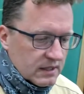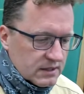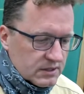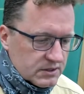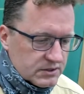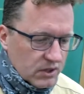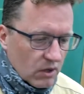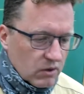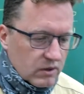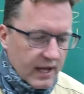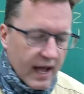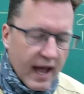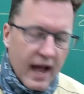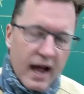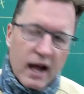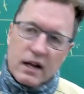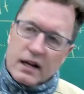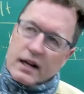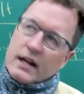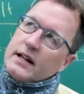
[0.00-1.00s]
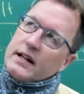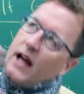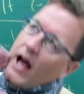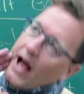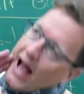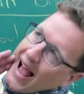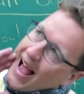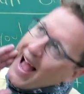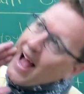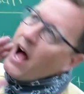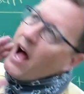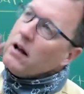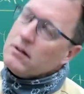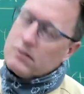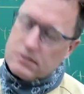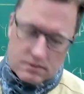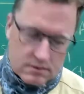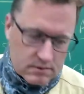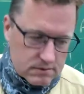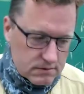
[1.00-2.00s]
SoCal in the
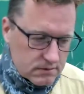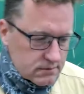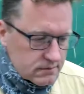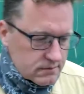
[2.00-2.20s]
house.